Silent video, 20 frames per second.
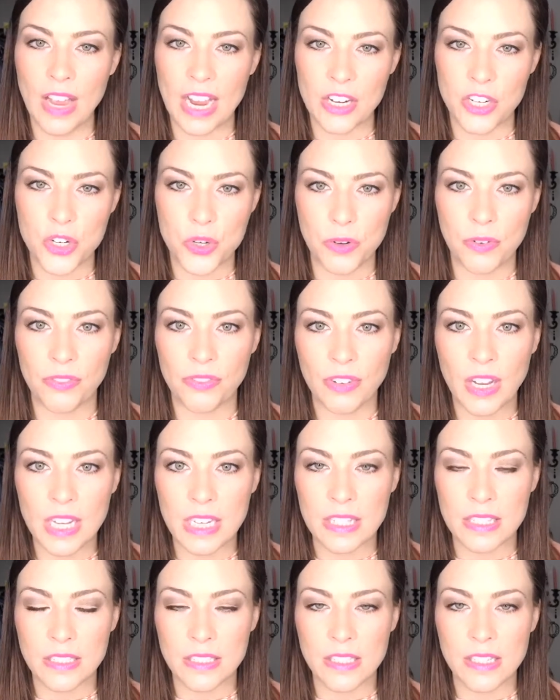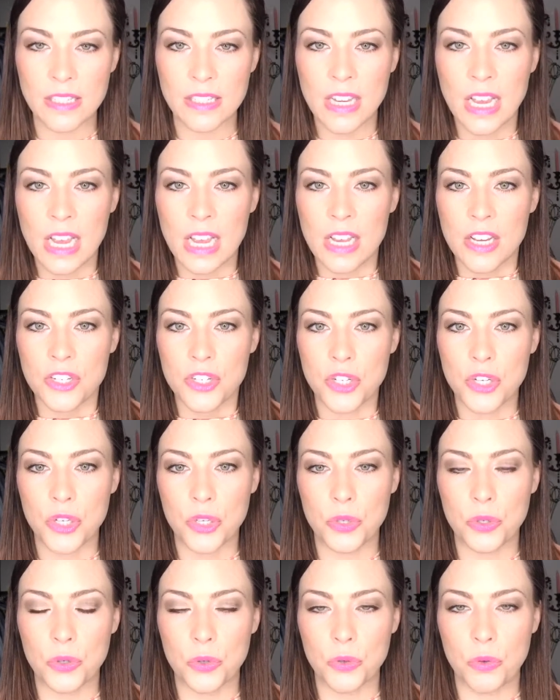extra funds
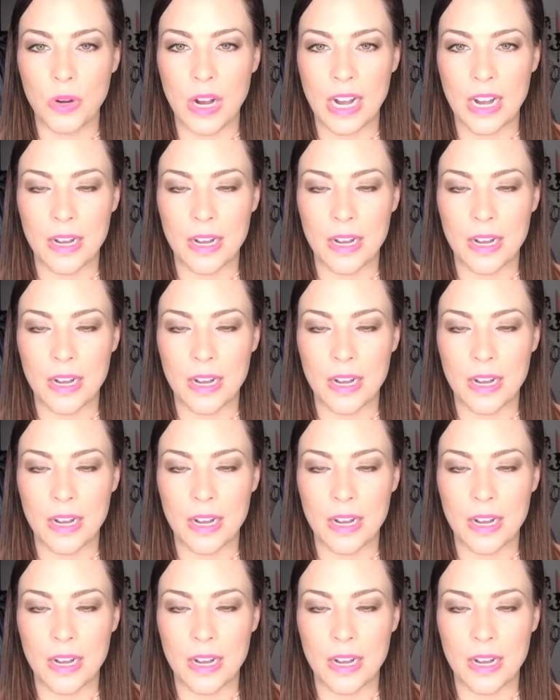to